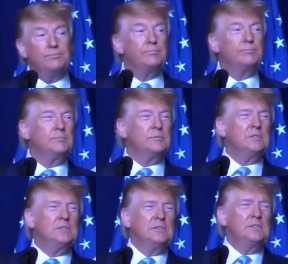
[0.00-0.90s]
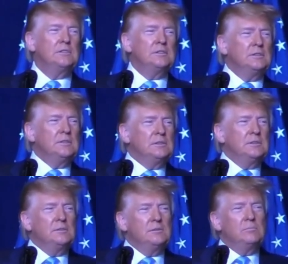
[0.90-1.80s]

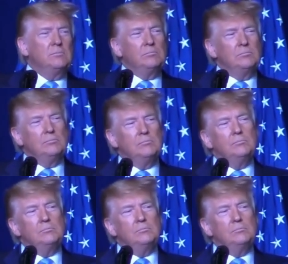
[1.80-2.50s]
Nothing is said.